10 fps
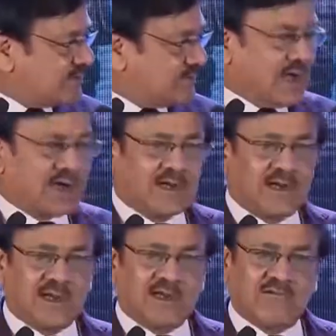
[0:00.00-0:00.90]

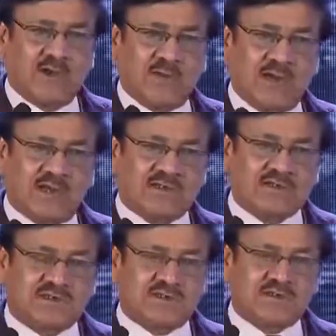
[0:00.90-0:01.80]
Marketing Development
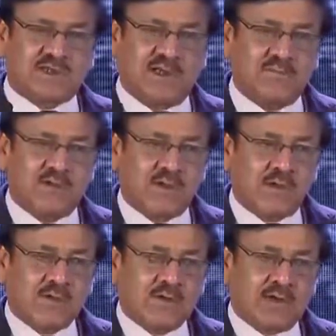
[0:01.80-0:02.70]
Assistance Scheme.
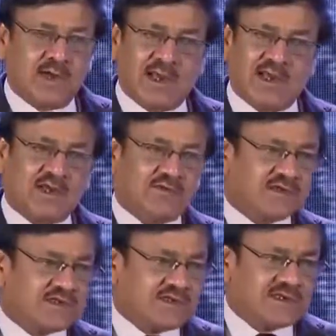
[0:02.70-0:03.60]
And I
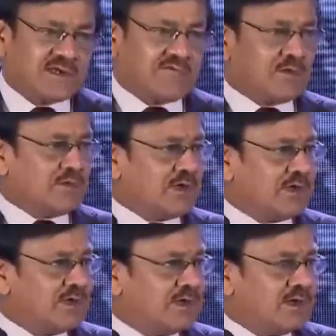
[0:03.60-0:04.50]
request each and
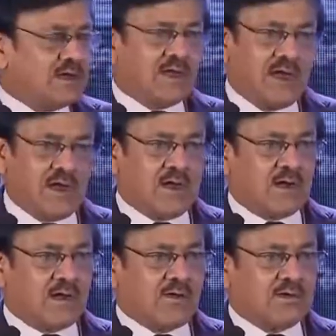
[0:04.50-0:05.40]
everybody here,
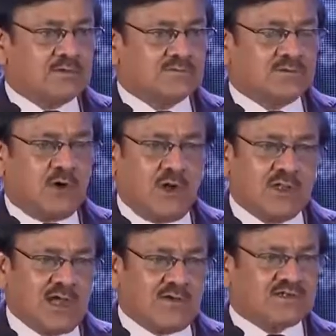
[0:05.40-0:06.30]
all
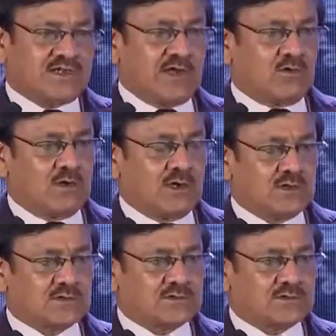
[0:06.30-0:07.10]
our stakeholders,